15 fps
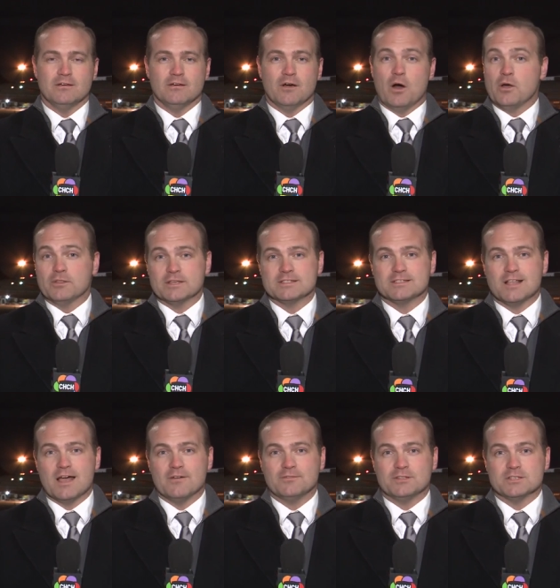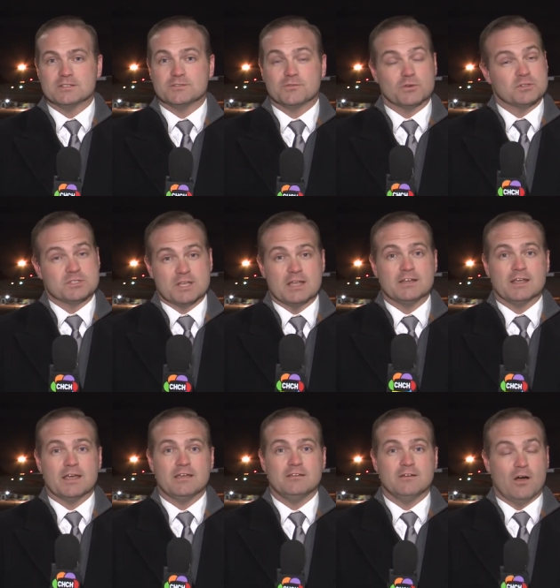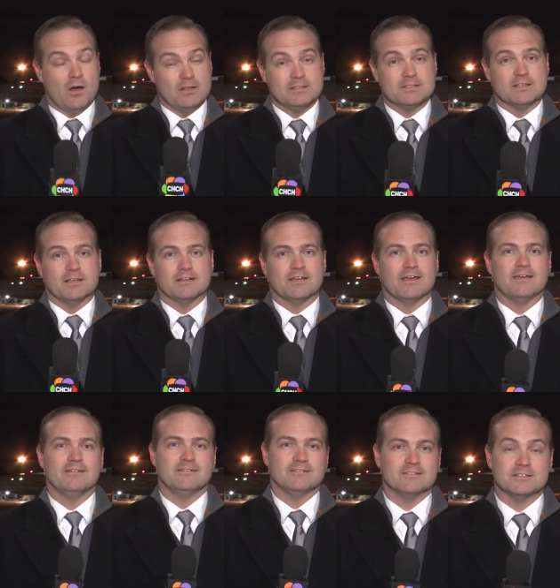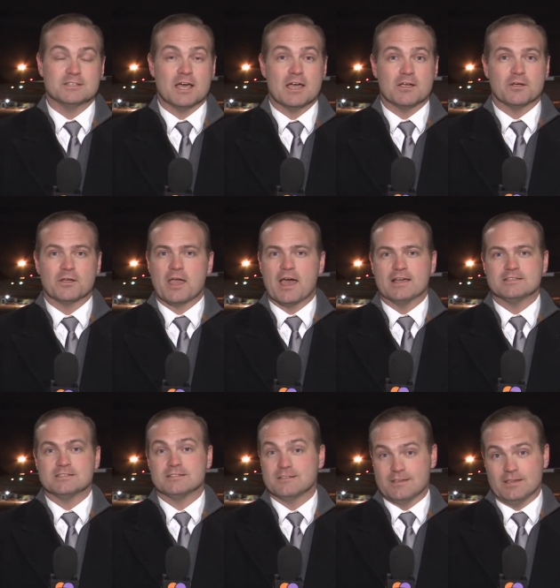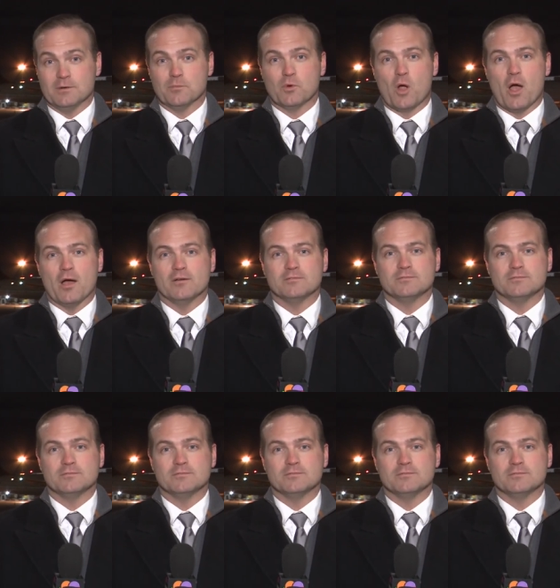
All that's left is for Sunday, on Sunday, the Tiger Cats eat 'em raw.